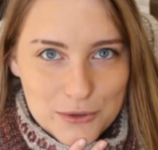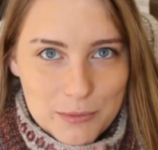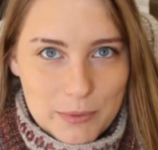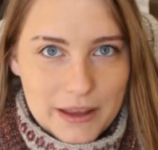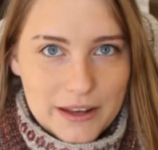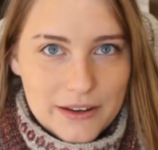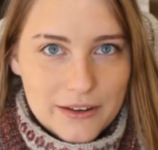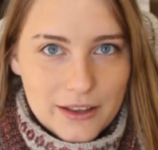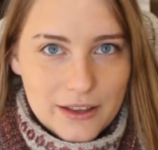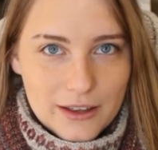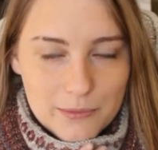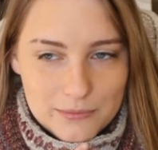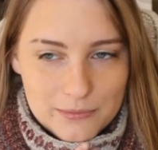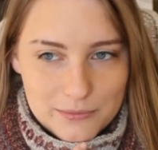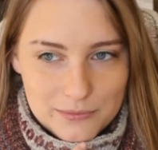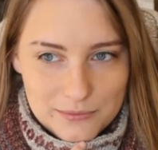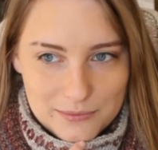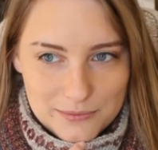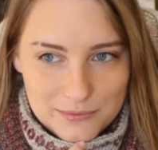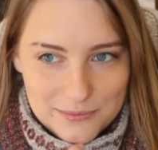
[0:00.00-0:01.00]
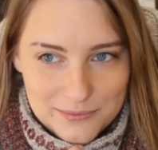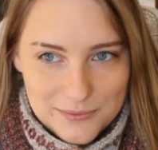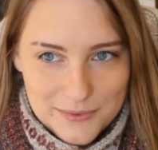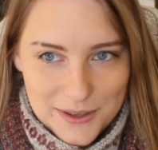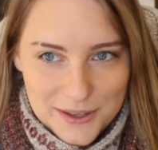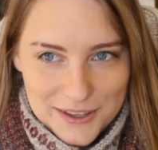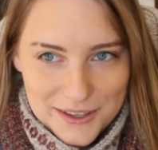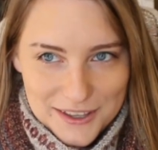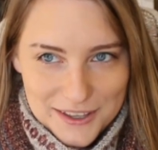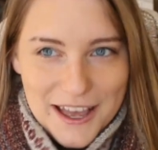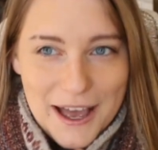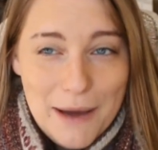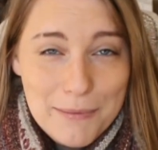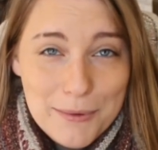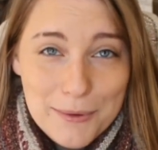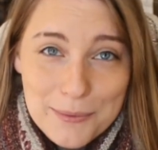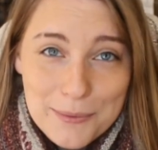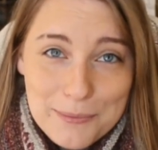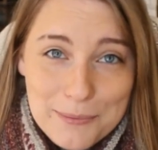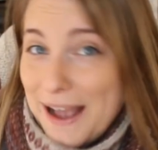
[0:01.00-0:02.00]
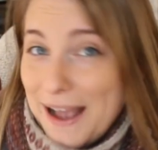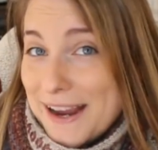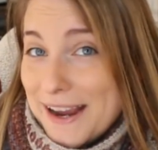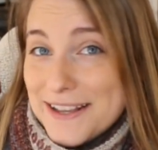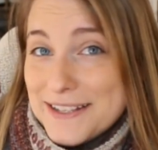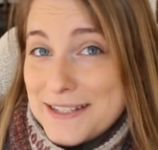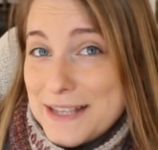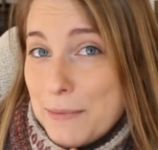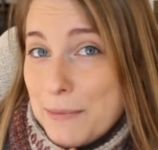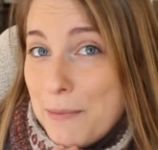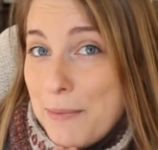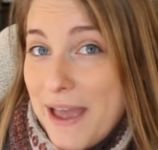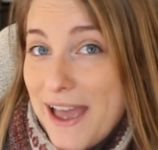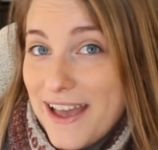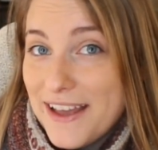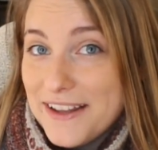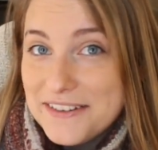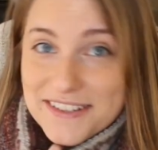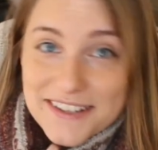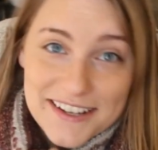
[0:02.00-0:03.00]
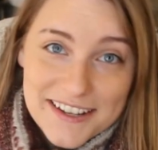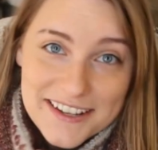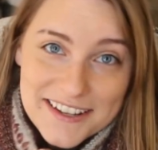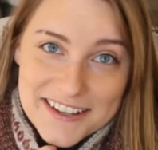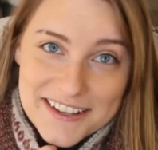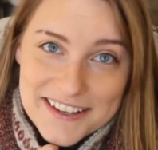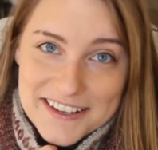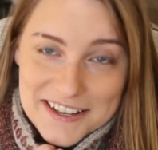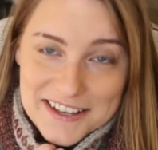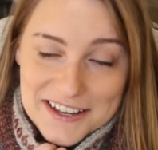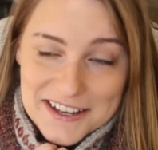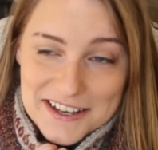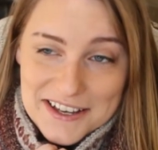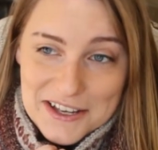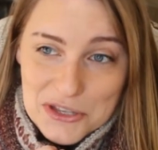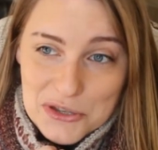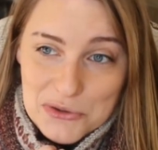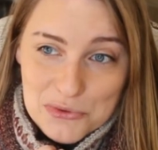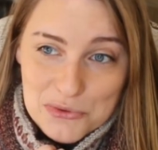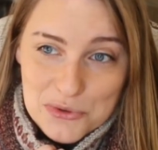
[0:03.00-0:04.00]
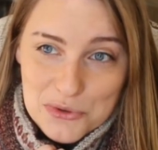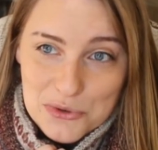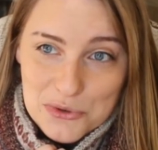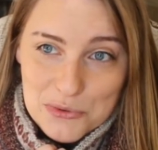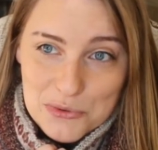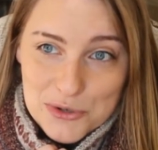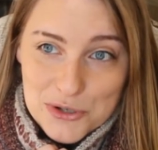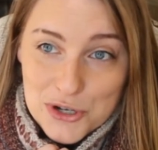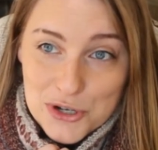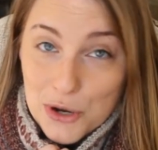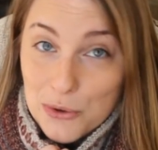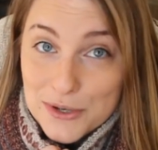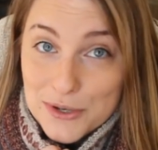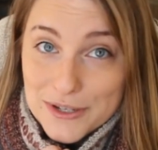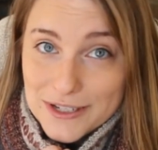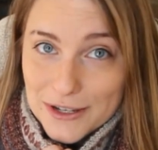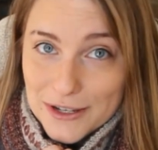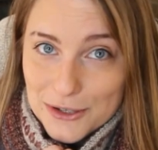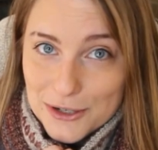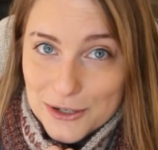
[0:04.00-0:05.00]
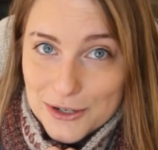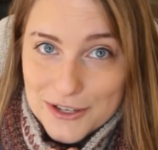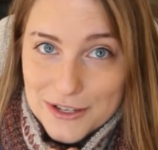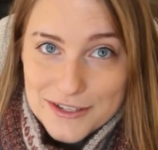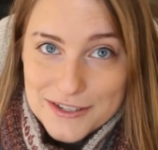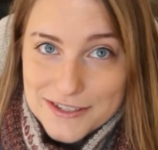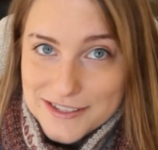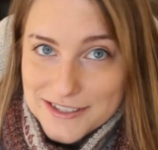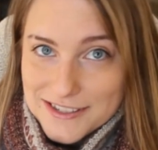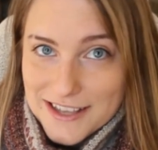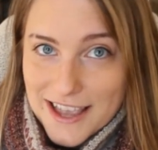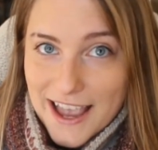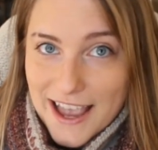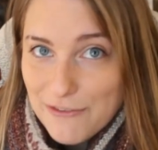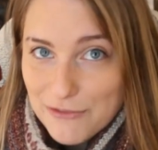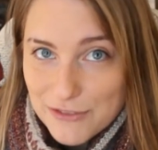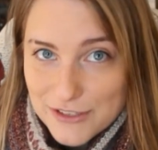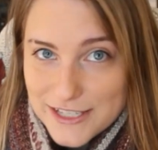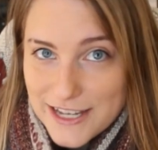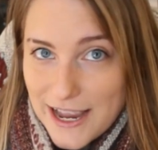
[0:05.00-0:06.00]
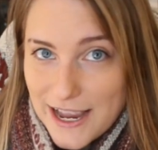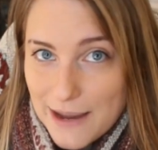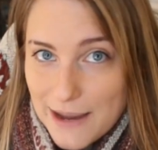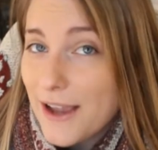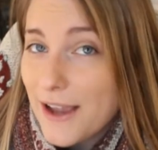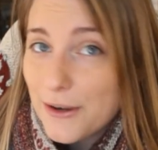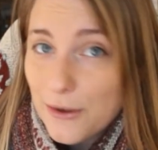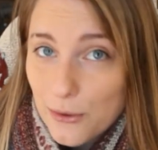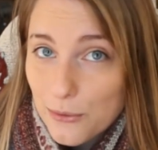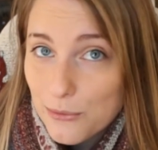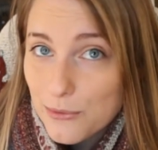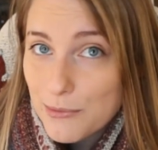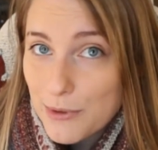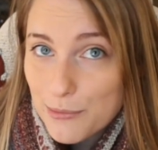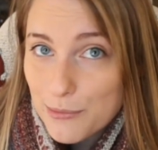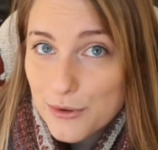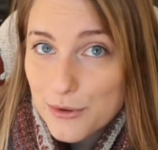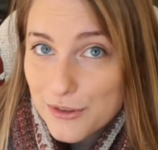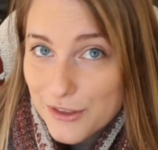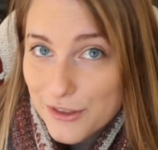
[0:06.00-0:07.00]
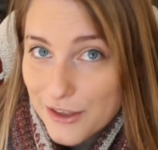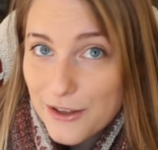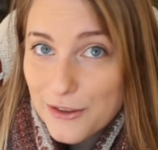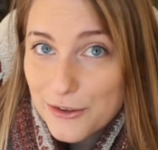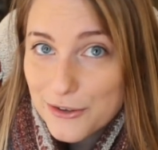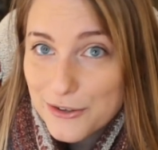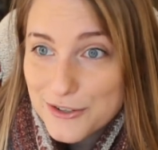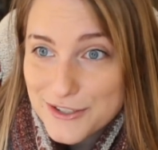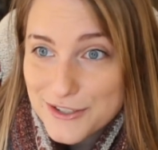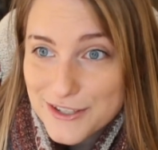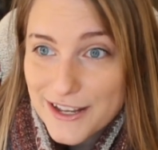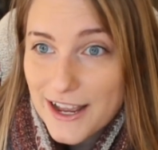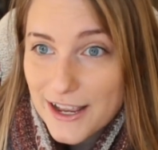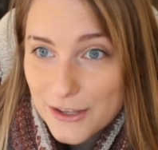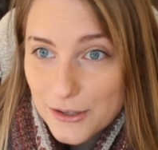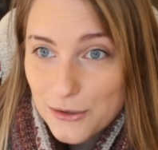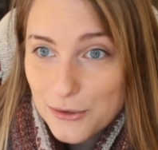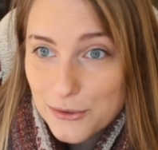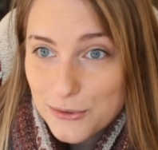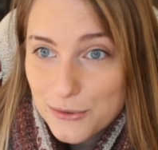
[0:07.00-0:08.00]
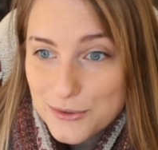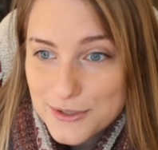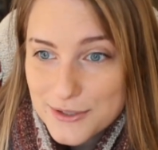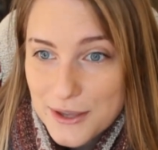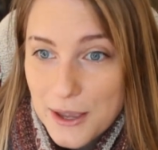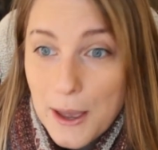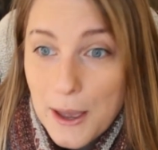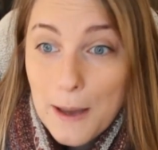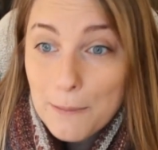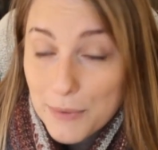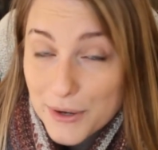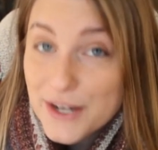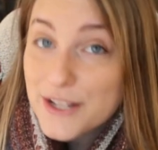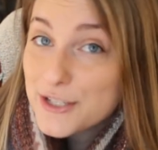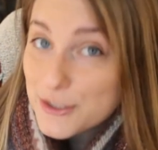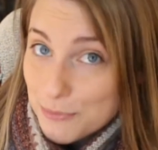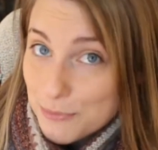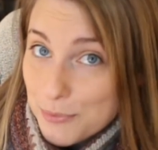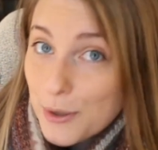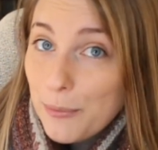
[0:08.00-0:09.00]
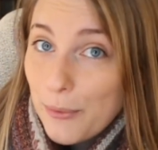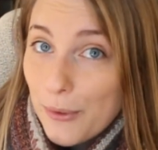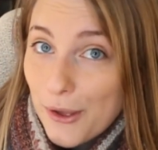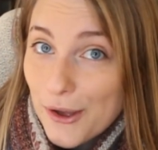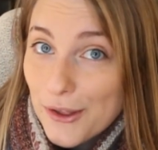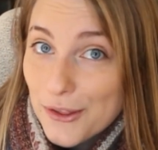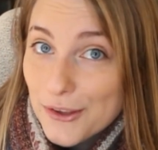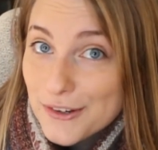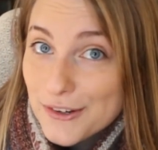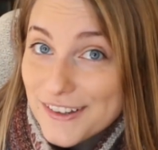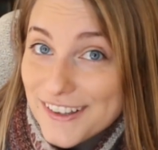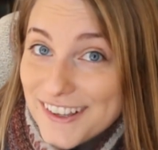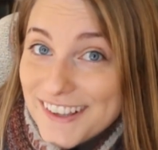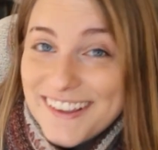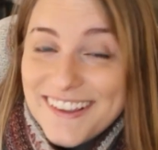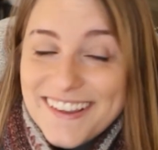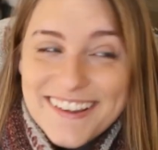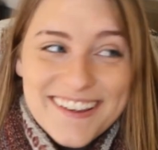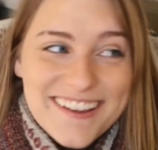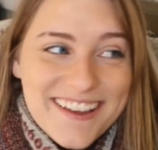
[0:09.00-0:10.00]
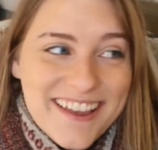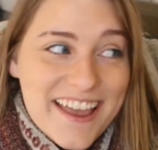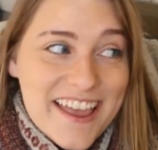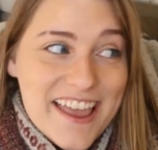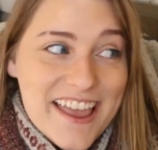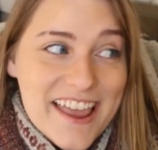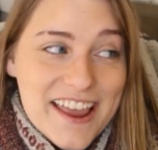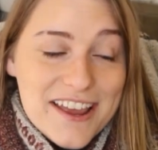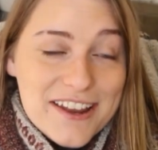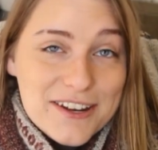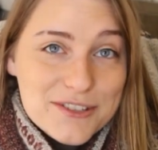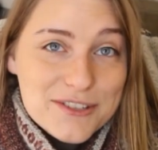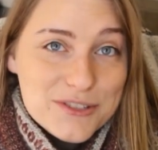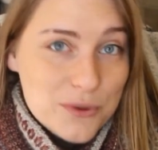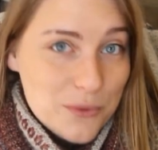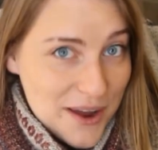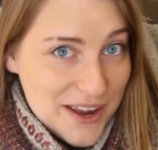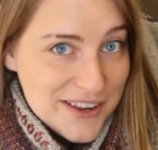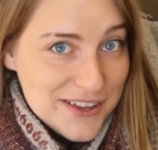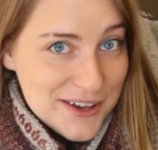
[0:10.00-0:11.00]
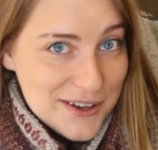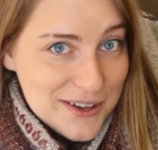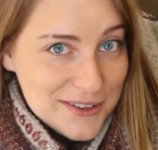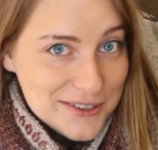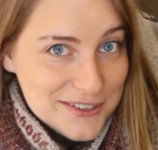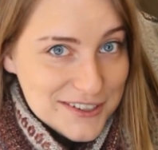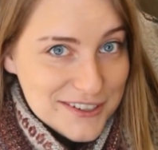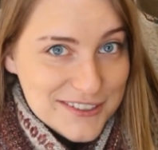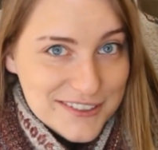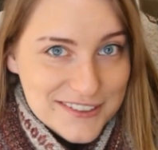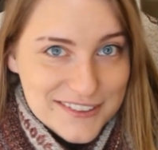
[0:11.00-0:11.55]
depend on. I guess I'm a bad YouTube show and teller, because half the time I don't remember the colors that I use. But it's a purple color and it's a white color.